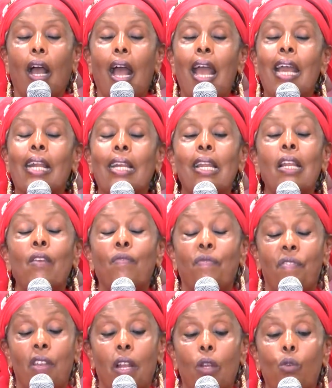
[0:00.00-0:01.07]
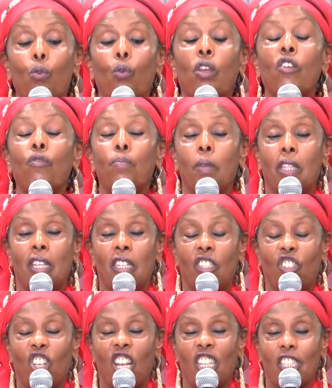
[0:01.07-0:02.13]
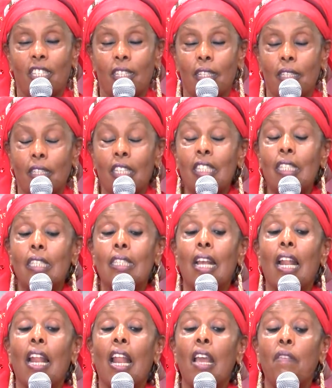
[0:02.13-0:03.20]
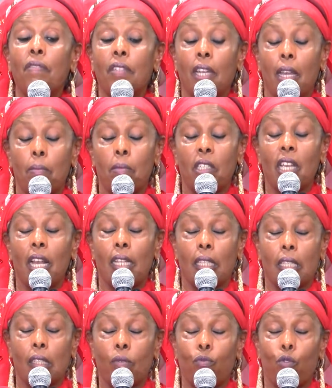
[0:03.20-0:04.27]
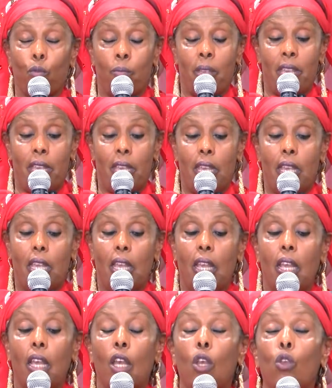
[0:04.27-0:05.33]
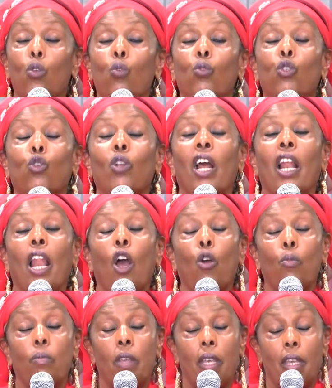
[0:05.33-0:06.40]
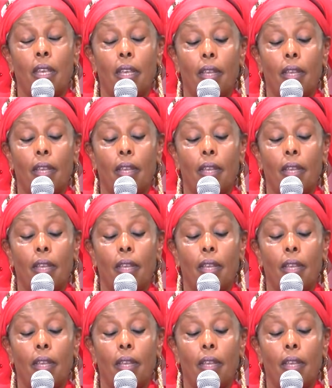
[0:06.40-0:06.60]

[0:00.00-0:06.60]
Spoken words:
I really feel you give me this chance. This is a lifetime chance for me. You should allow me.